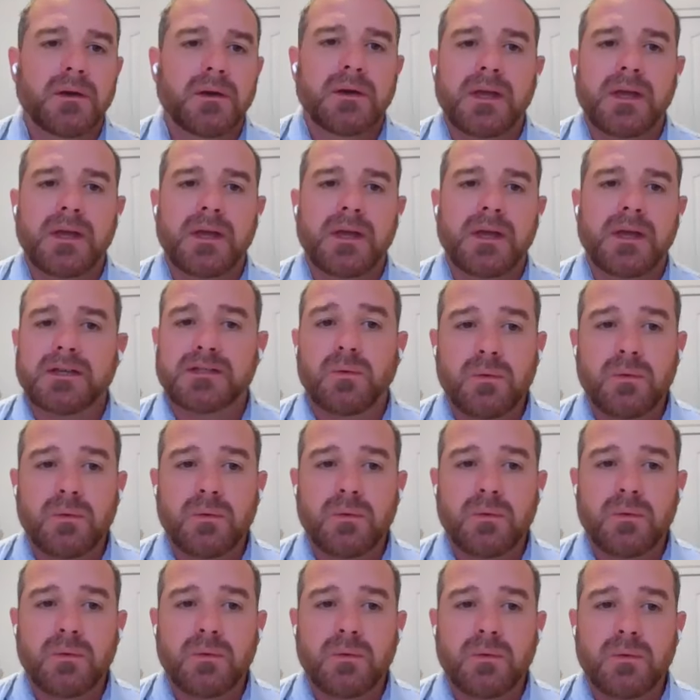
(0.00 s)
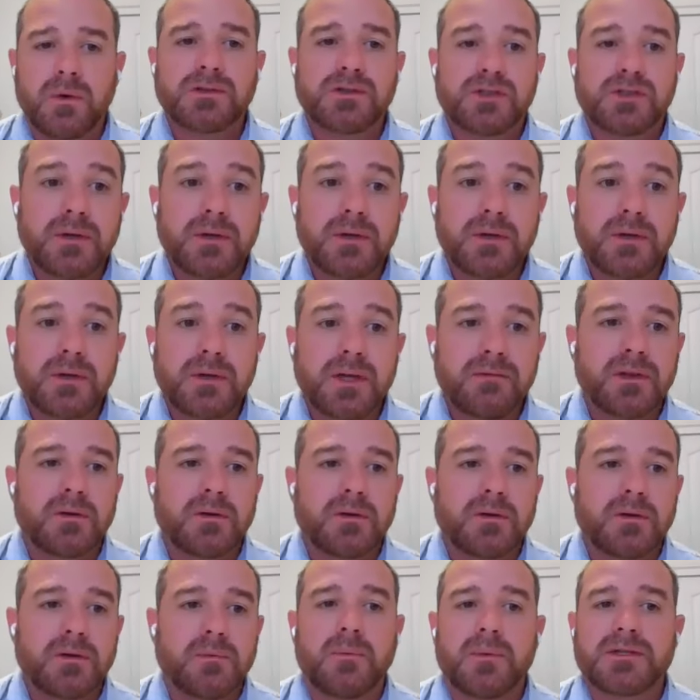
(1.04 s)
Yeah, so we will show, even though the
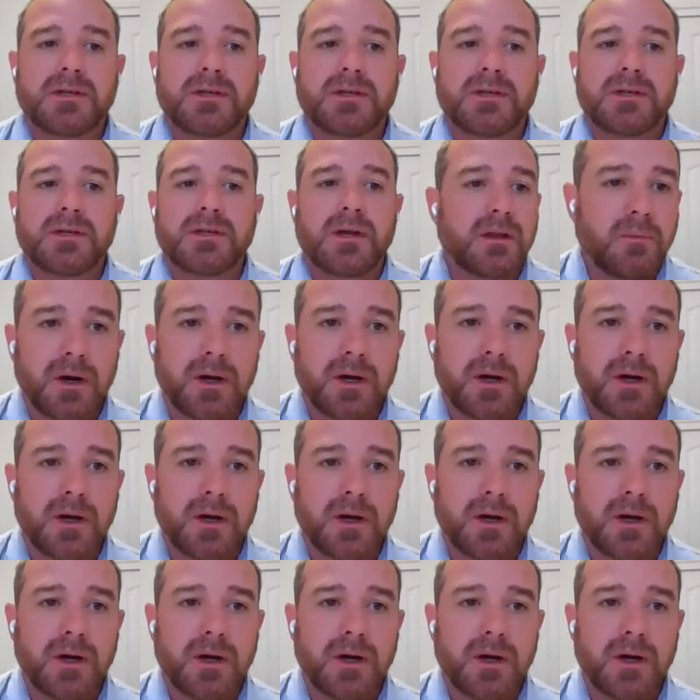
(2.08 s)
property is not on the